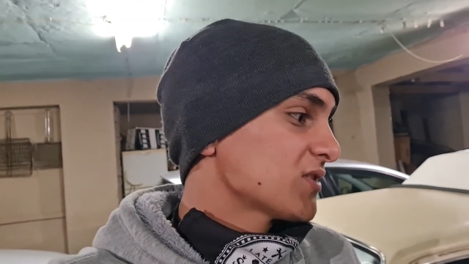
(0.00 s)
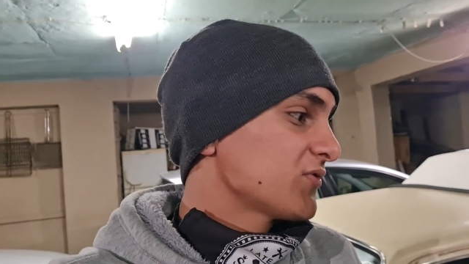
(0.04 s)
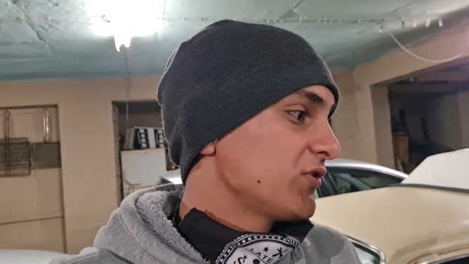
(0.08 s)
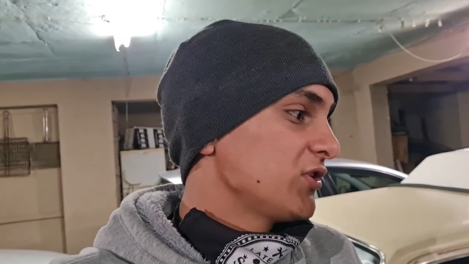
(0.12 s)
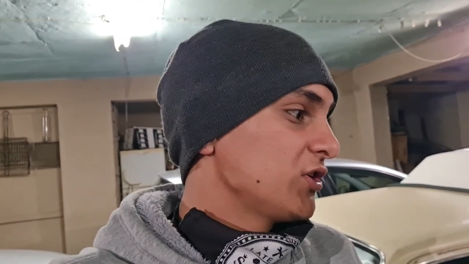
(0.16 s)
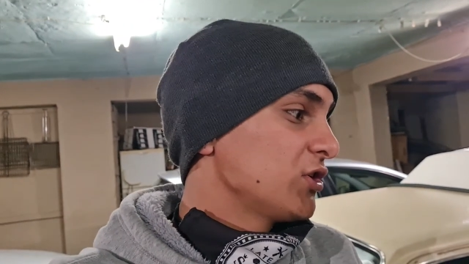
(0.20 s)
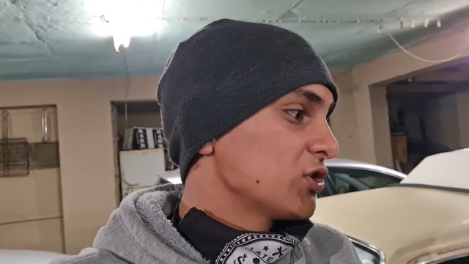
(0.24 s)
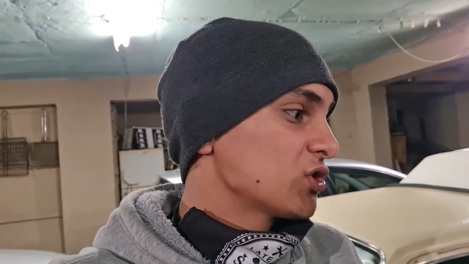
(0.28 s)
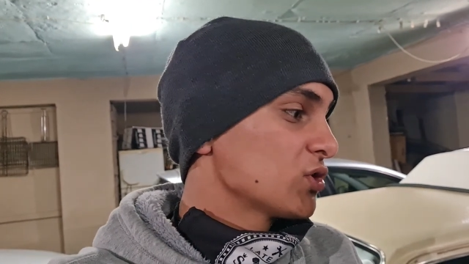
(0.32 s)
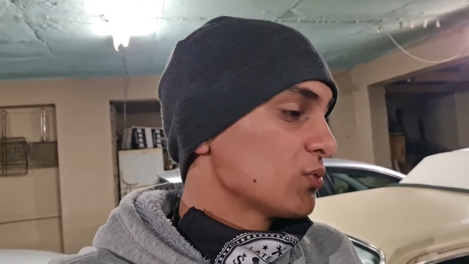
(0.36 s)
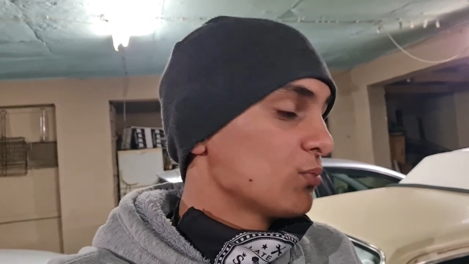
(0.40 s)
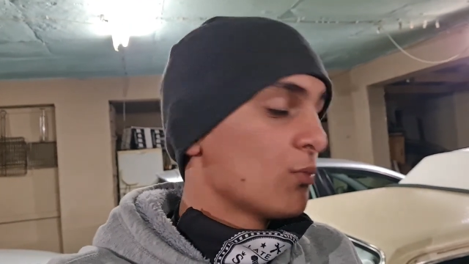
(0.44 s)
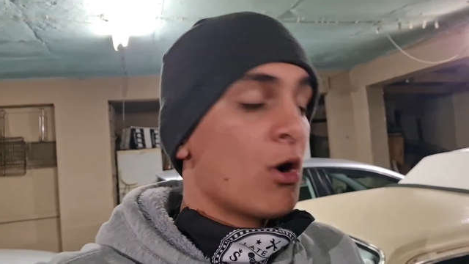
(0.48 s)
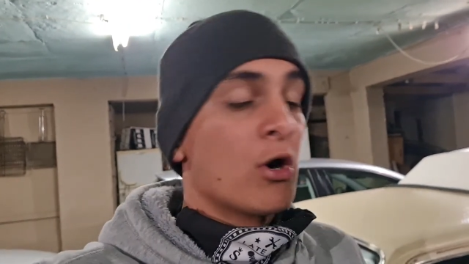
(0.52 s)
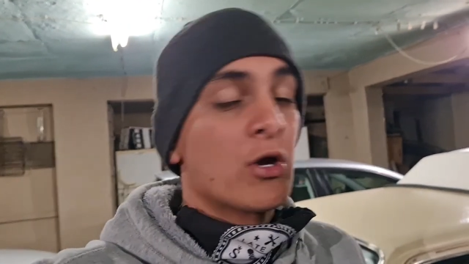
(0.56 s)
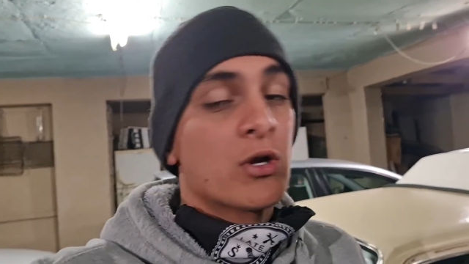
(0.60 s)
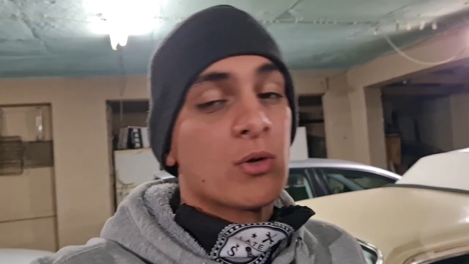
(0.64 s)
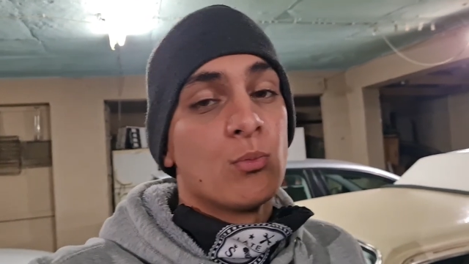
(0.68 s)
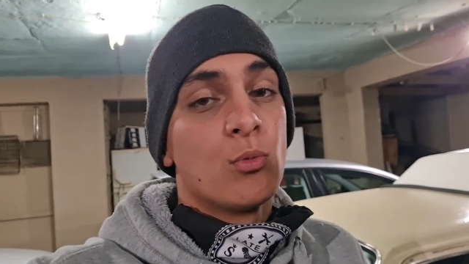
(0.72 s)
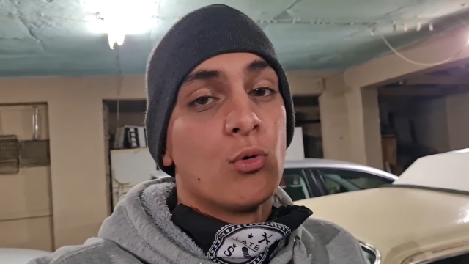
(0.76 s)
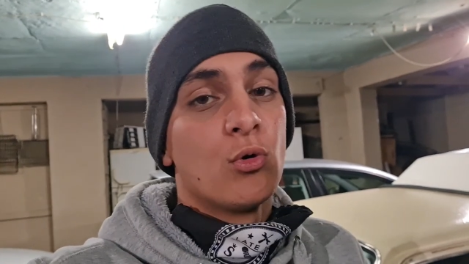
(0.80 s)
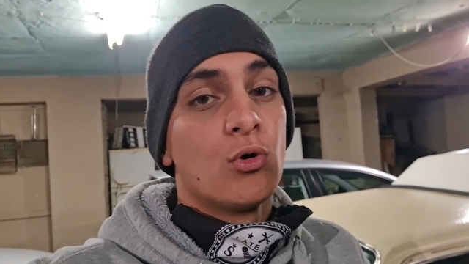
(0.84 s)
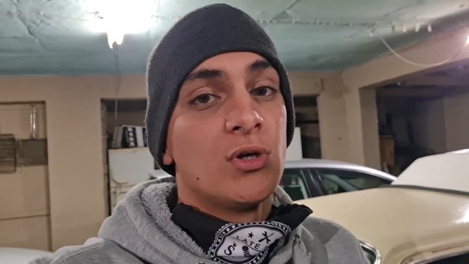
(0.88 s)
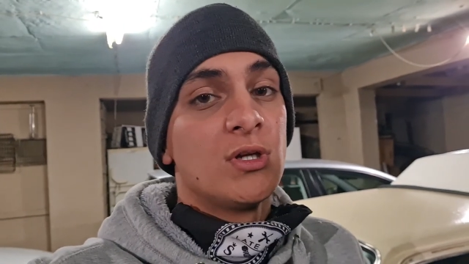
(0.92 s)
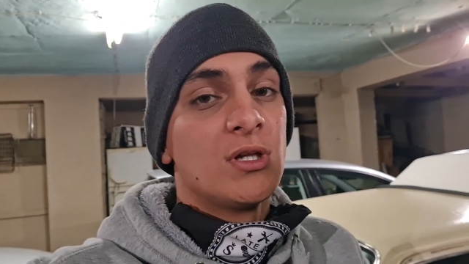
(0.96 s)
video tomorrow
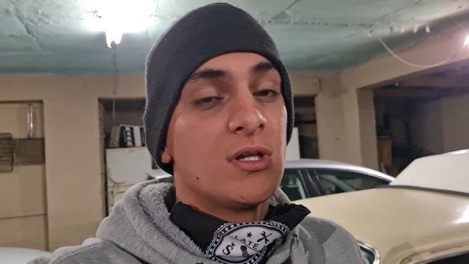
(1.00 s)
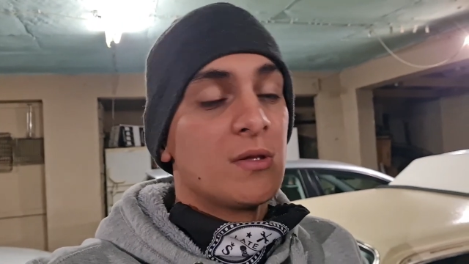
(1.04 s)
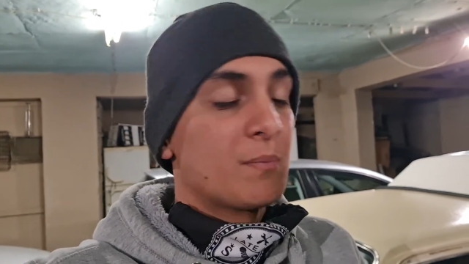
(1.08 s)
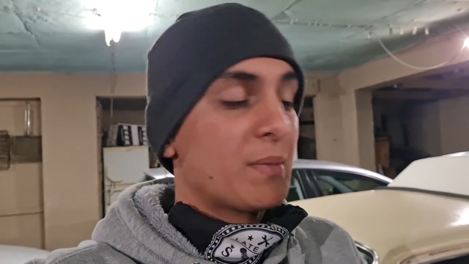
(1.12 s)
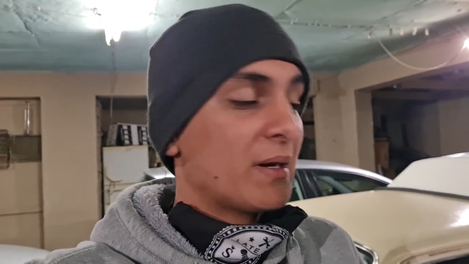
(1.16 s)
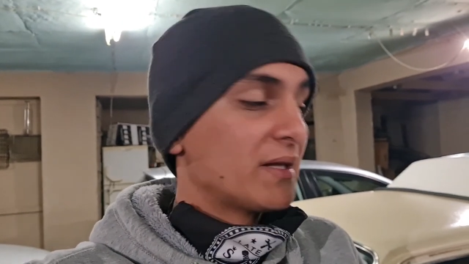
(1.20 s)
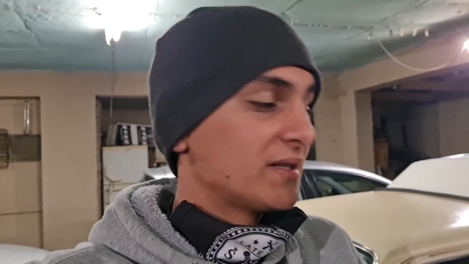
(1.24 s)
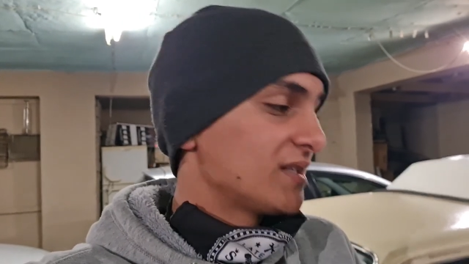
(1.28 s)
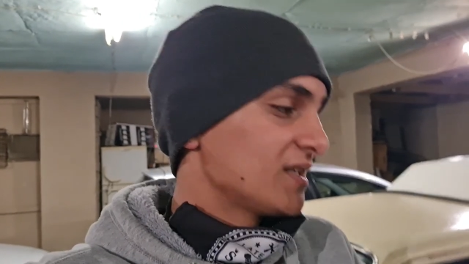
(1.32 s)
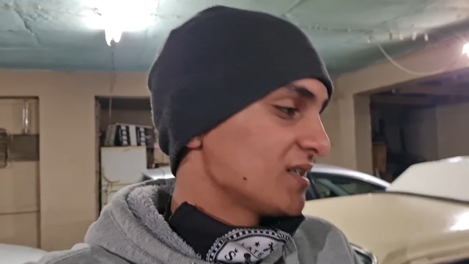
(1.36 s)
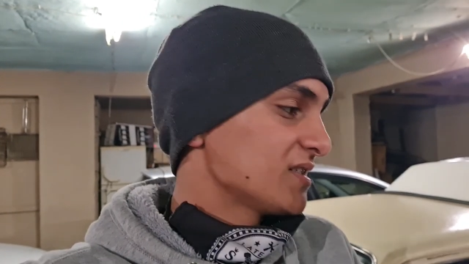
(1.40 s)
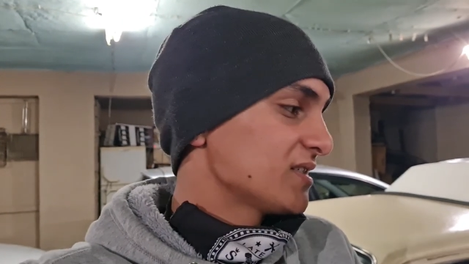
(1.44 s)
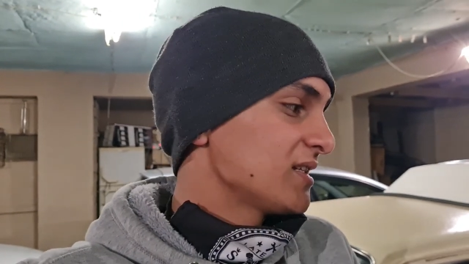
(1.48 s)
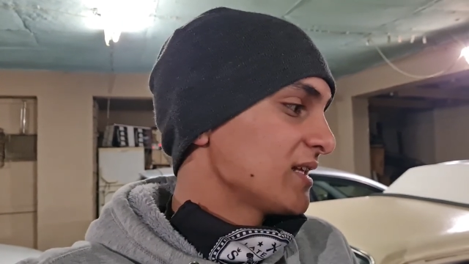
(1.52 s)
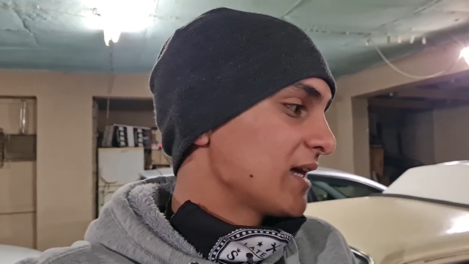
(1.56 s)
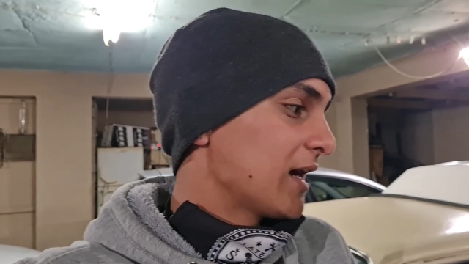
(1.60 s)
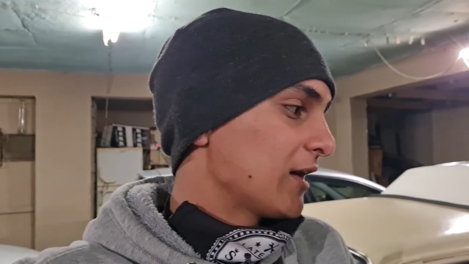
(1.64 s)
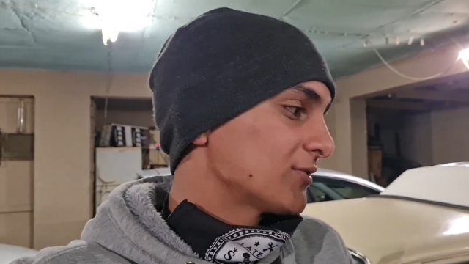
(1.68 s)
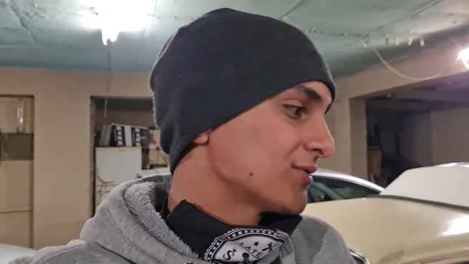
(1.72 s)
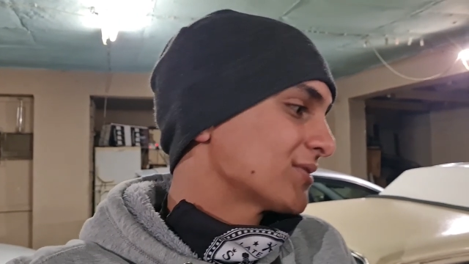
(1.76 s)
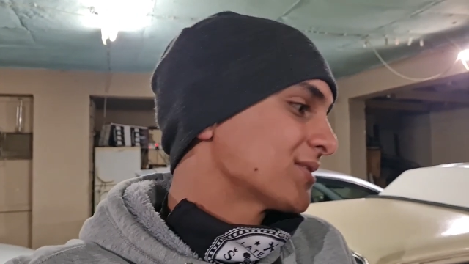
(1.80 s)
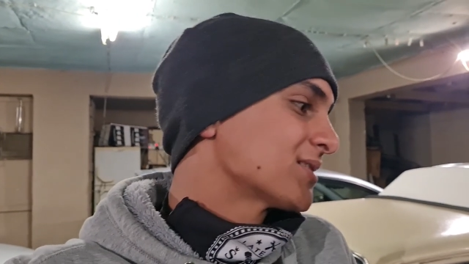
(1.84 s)
morning by testing out